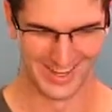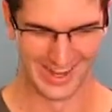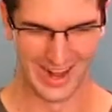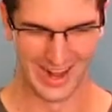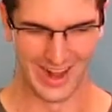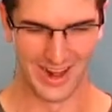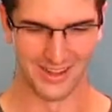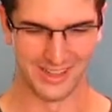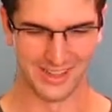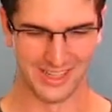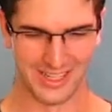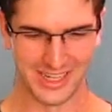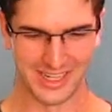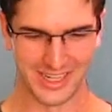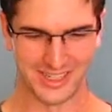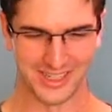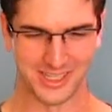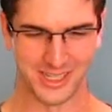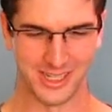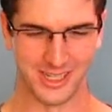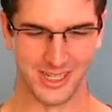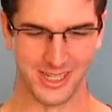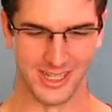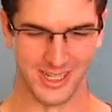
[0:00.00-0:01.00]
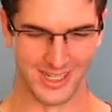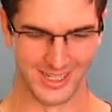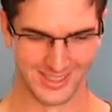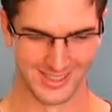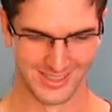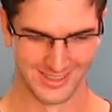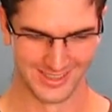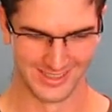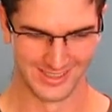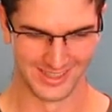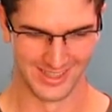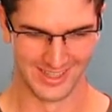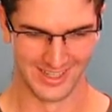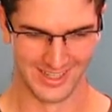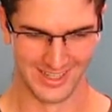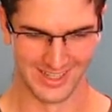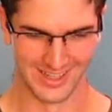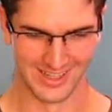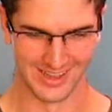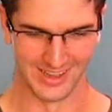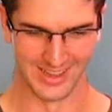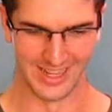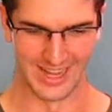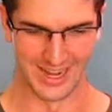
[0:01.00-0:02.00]
Holiday cheer.
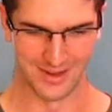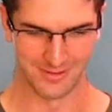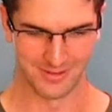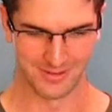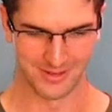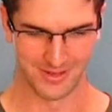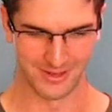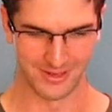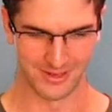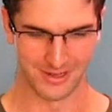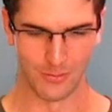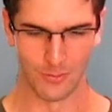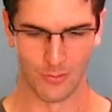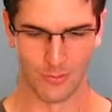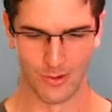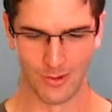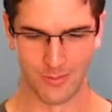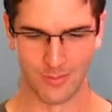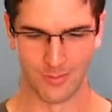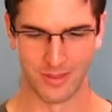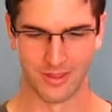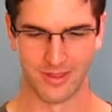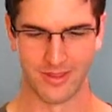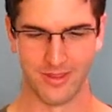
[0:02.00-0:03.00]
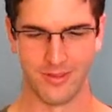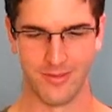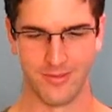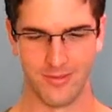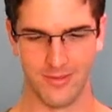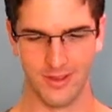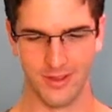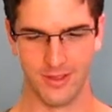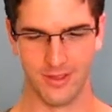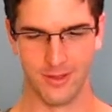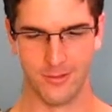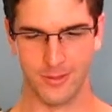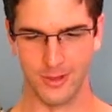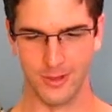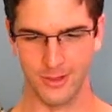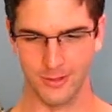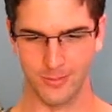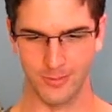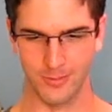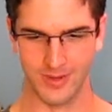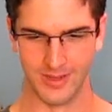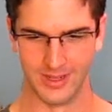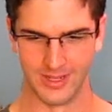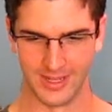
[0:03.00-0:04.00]
Laughter and warmth fill the
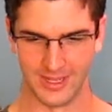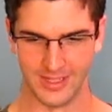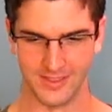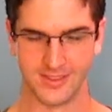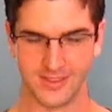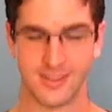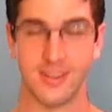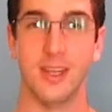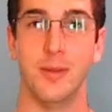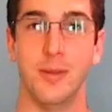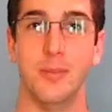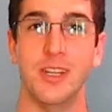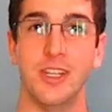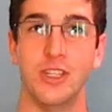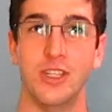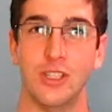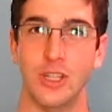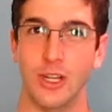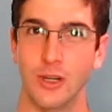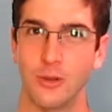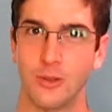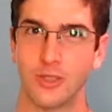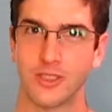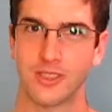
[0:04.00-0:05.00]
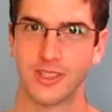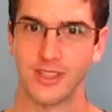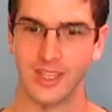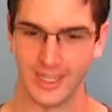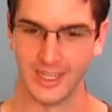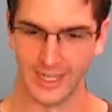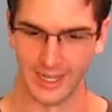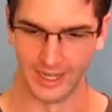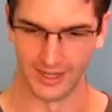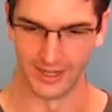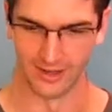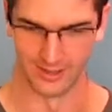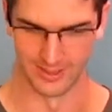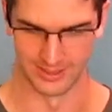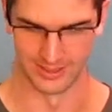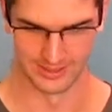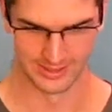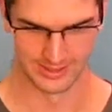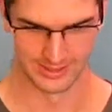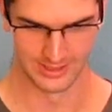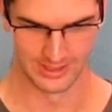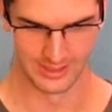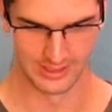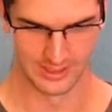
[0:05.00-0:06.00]
room, and cinnamon chokes the air.
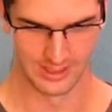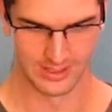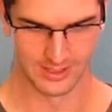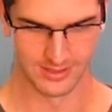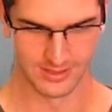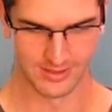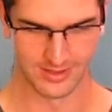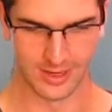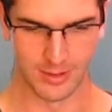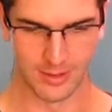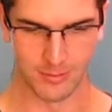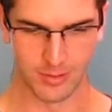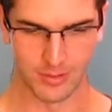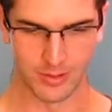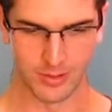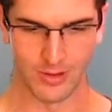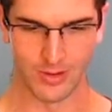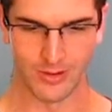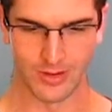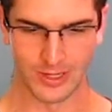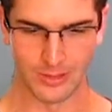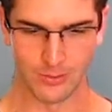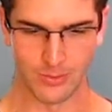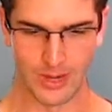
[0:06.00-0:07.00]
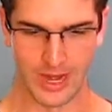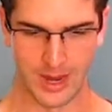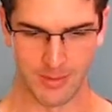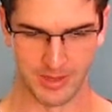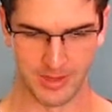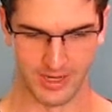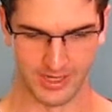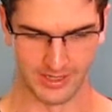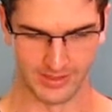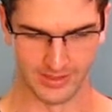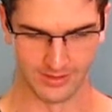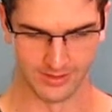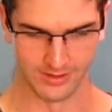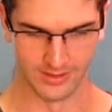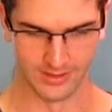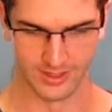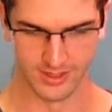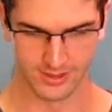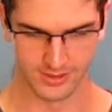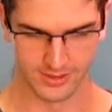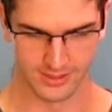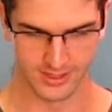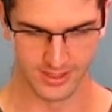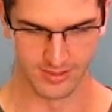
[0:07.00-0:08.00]
Temporary wrapping
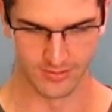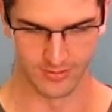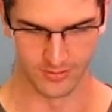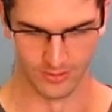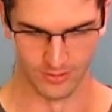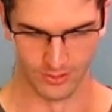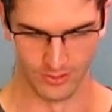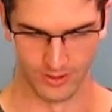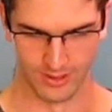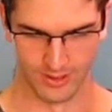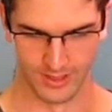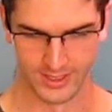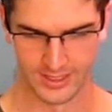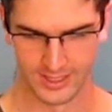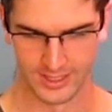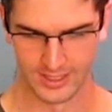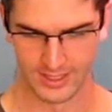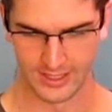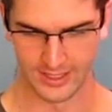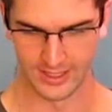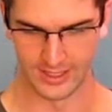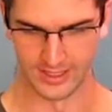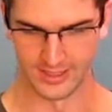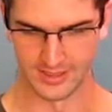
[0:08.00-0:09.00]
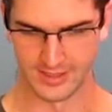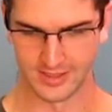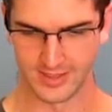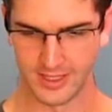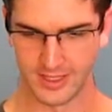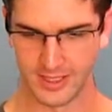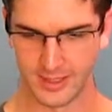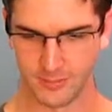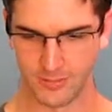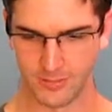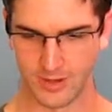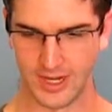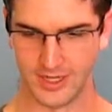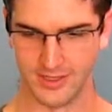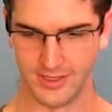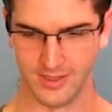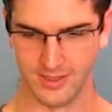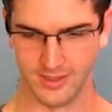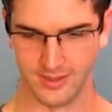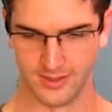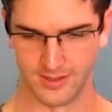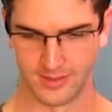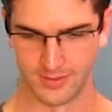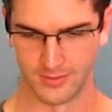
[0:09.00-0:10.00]
litters the floor, and steam
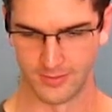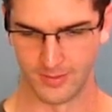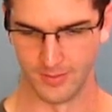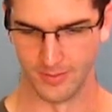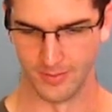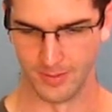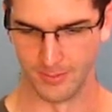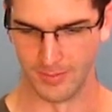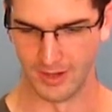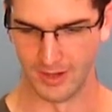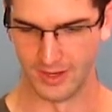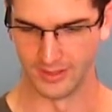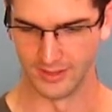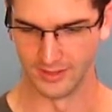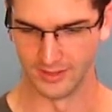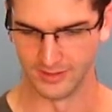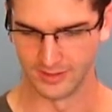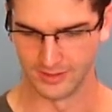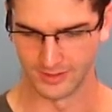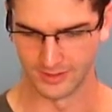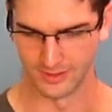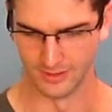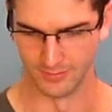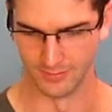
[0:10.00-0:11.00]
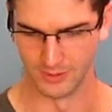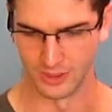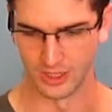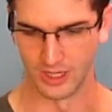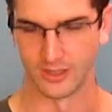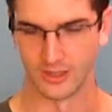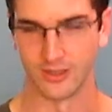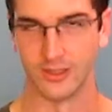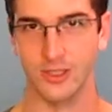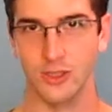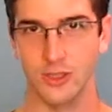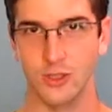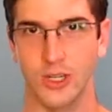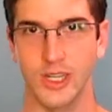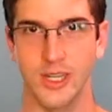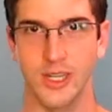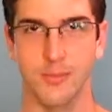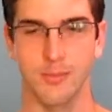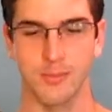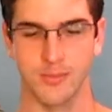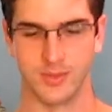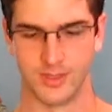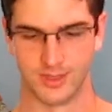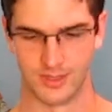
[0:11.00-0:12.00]
rises from the mugs of chocolate
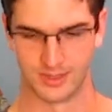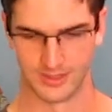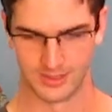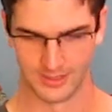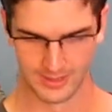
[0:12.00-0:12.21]
dreams.